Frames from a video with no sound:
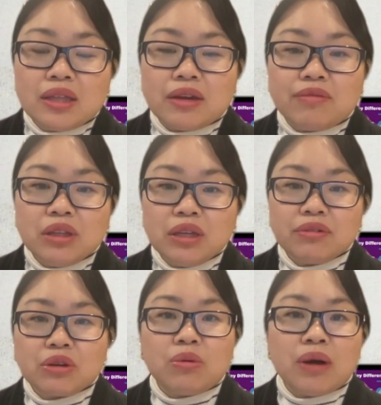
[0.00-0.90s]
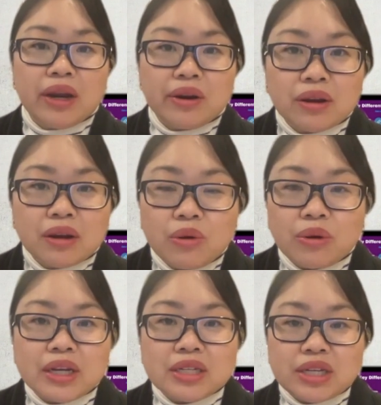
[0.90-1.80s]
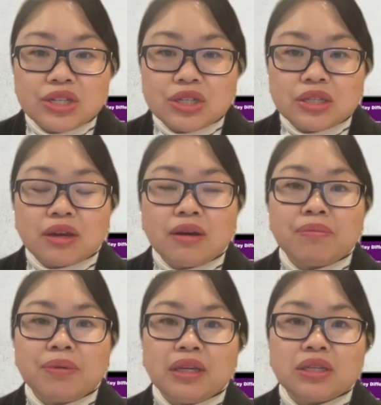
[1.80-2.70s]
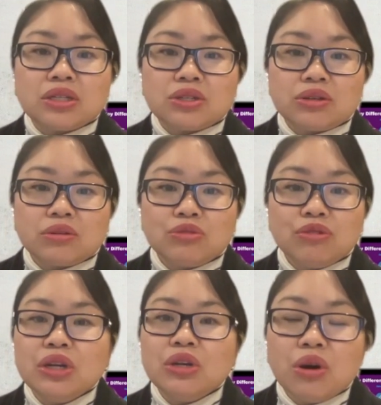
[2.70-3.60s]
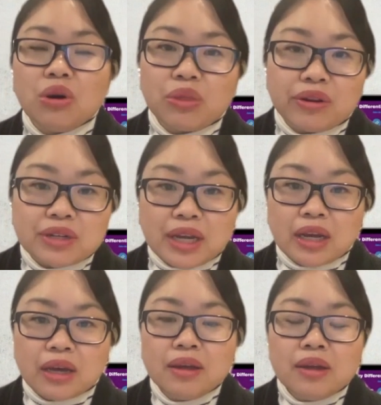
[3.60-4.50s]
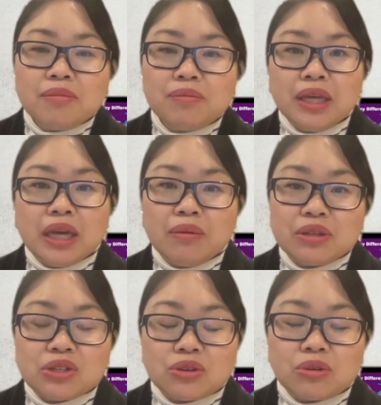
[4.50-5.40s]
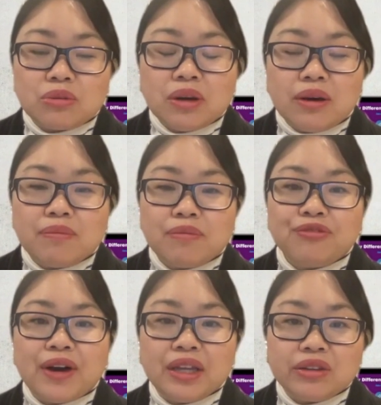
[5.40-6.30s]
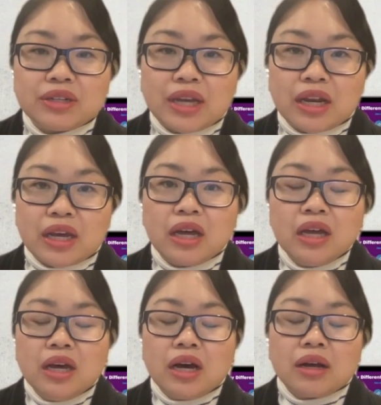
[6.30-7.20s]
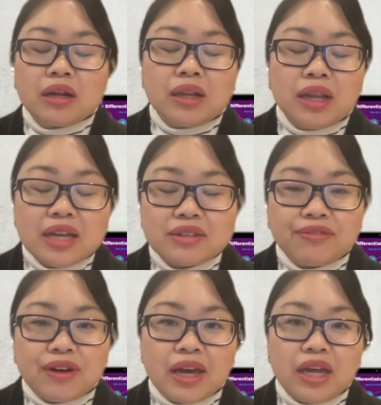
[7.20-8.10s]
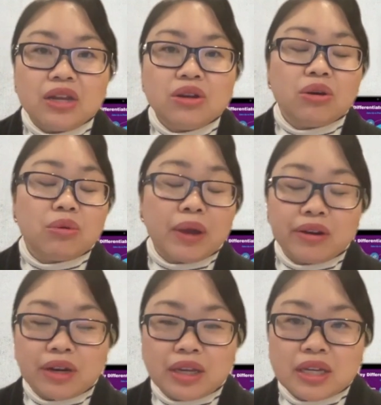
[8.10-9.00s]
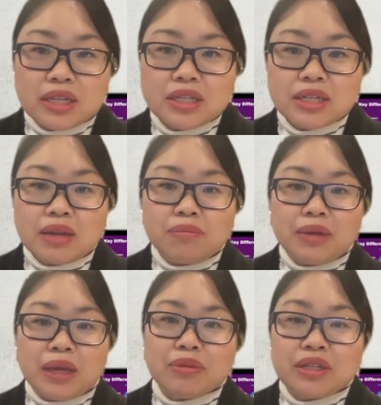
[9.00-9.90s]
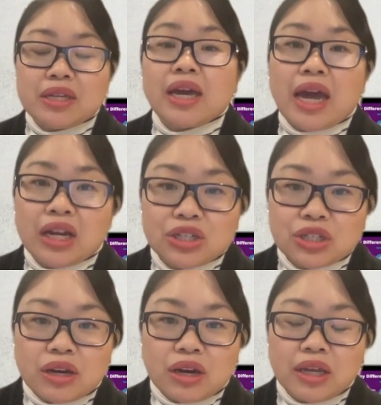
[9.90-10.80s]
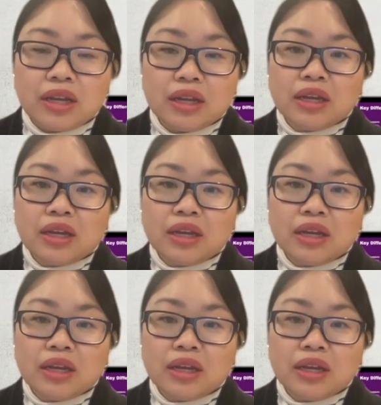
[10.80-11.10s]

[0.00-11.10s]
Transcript: that really require organizations and companies to, to really know their data, being able to um, find their data, classify it, know where it is, and be able to take action on it.